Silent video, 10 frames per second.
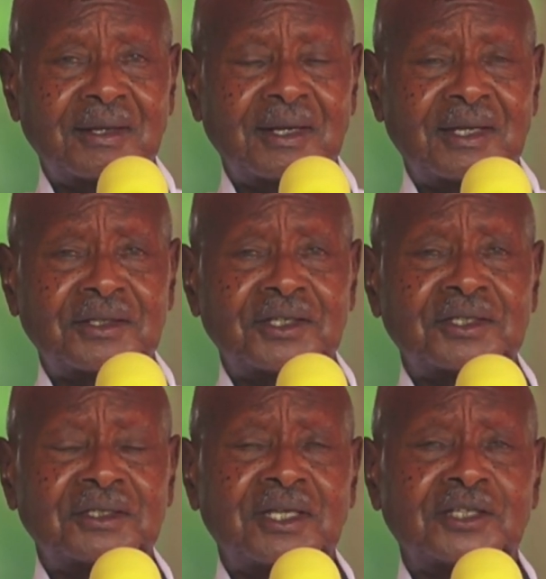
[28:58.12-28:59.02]
And
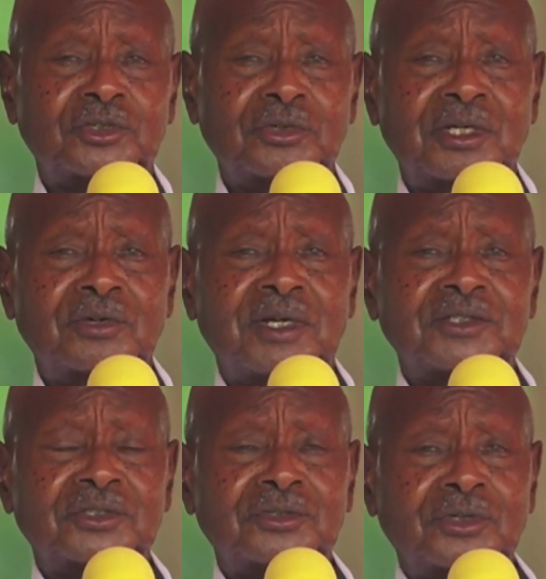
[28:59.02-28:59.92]
their slogan was
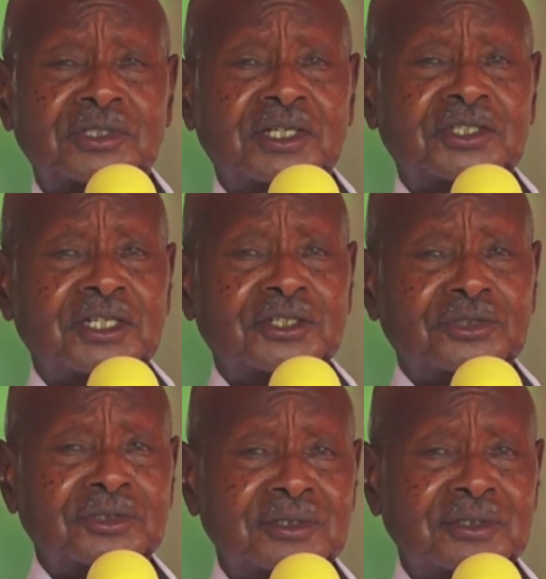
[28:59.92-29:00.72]
no taxation